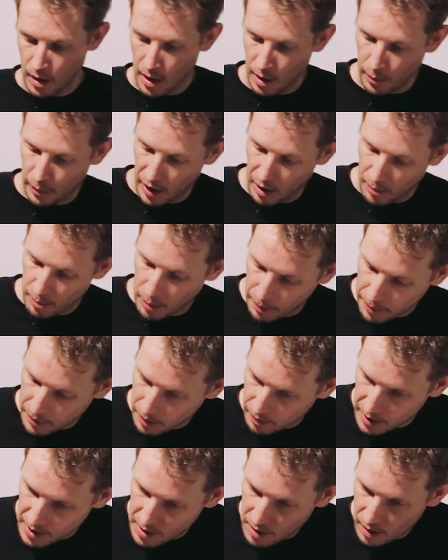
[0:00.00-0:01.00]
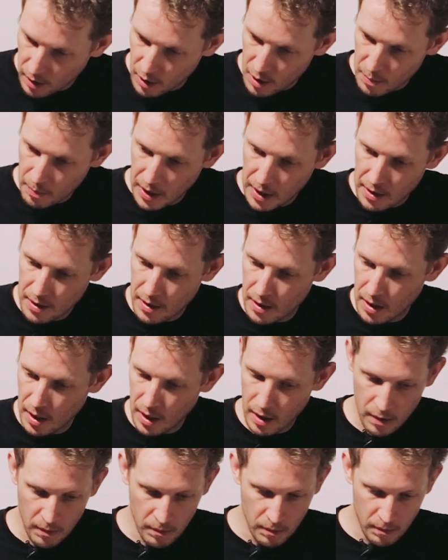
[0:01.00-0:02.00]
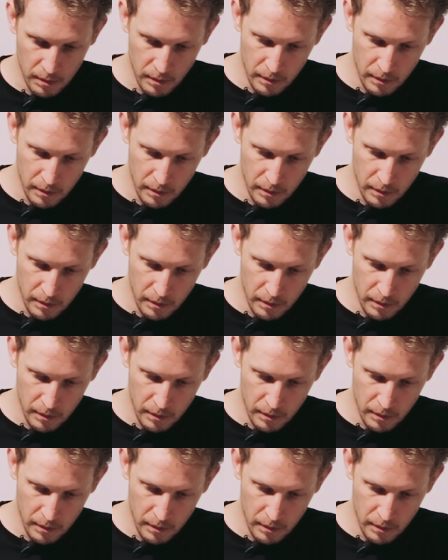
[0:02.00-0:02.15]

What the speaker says: Then we can pop the rest of those pieces in.